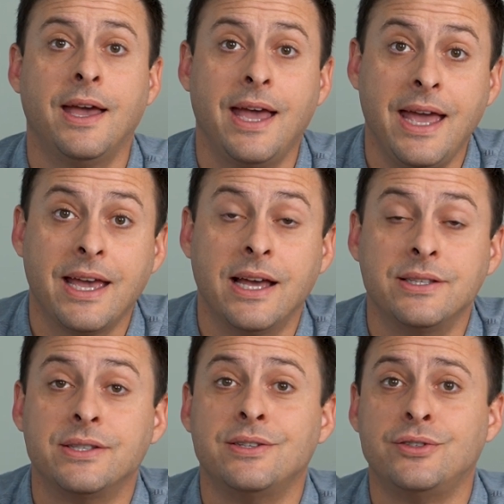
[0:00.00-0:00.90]
Hey
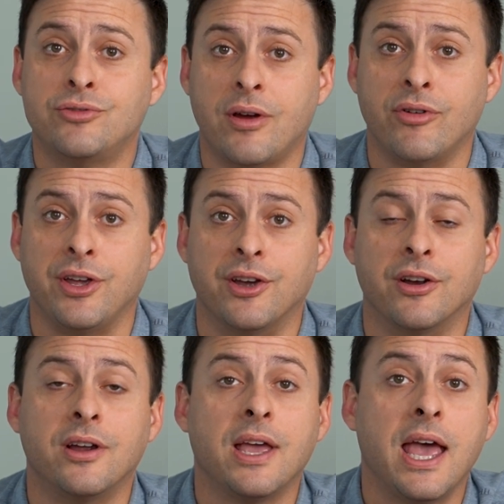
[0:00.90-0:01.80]
guys, Trevor
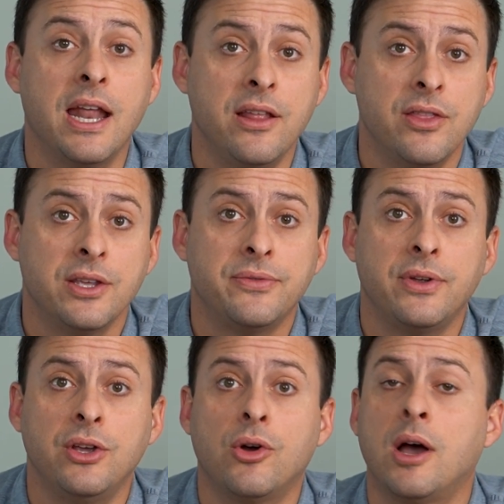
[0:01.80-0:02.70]
here. And in this
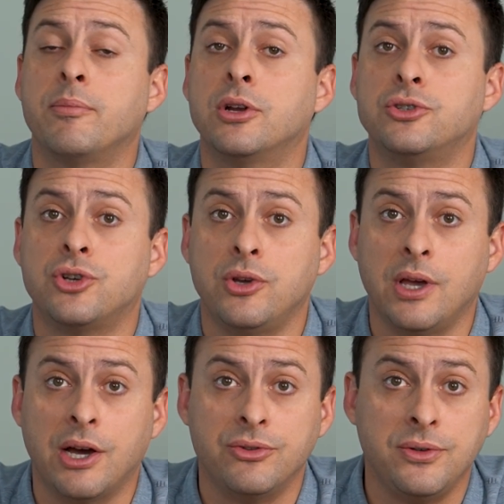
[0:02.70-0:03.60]
video, I'm gonna show
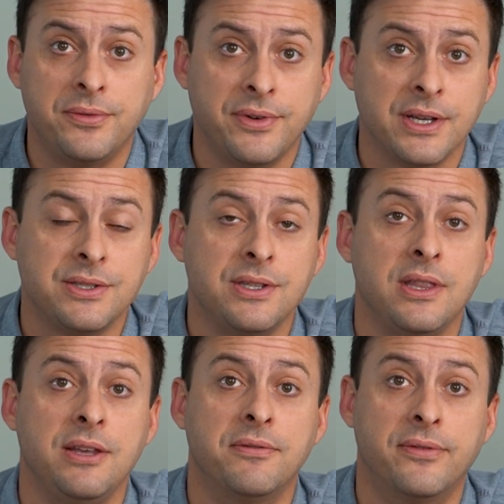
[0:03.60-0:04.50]
you how to fix
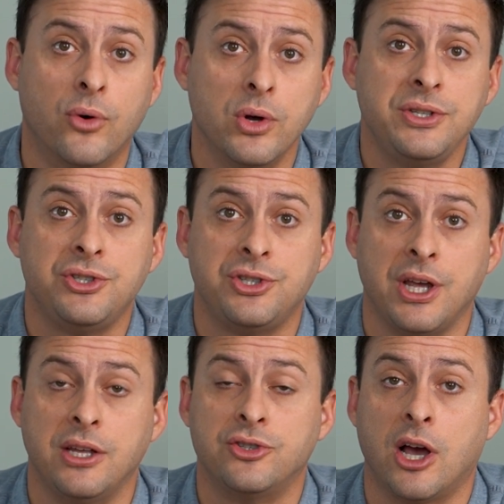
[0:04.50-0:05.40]
the voice
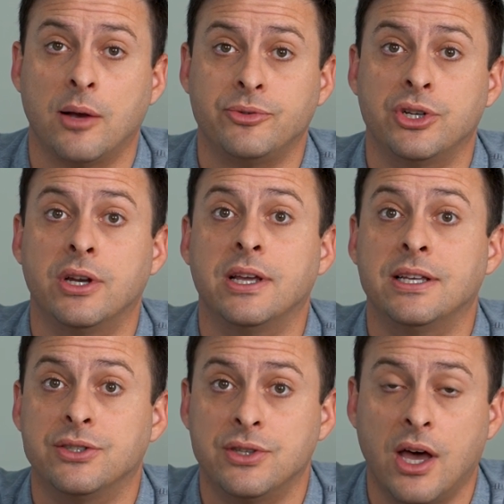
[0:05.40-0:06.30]
change option
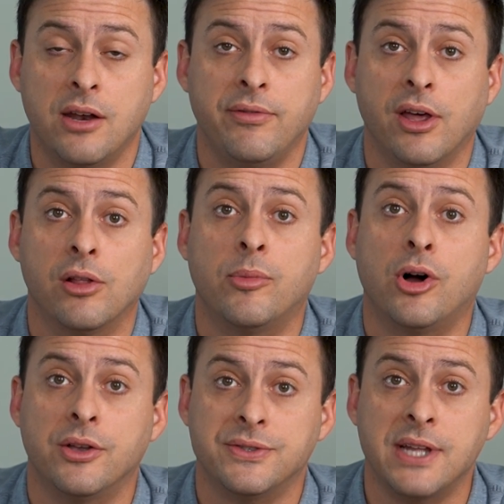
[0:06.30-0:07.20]
is not available
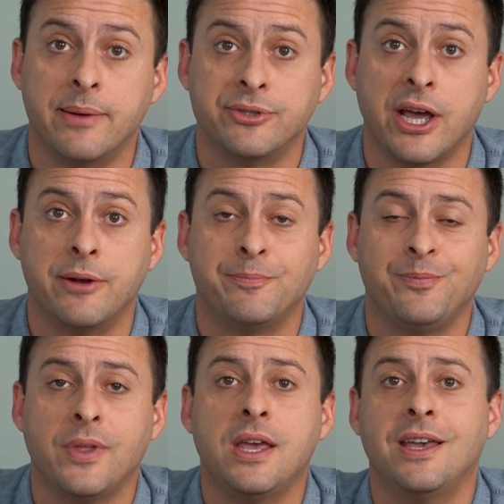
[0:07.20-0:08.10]
on Snapchat.
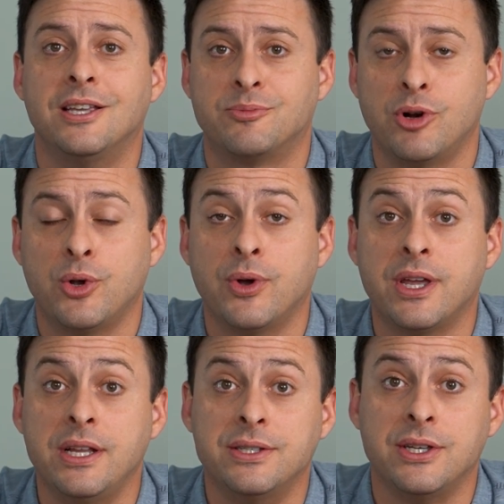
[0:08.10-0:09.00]
It's pretty quick
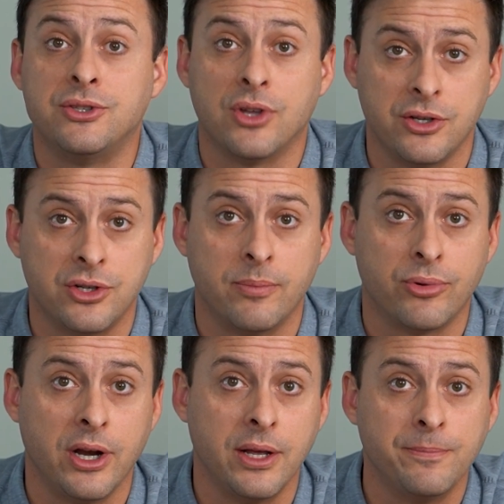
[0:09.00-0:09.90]
and easy, so let's jump
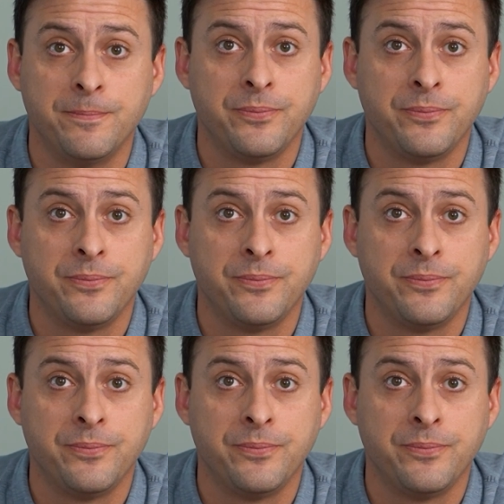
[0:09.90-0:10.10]
right in.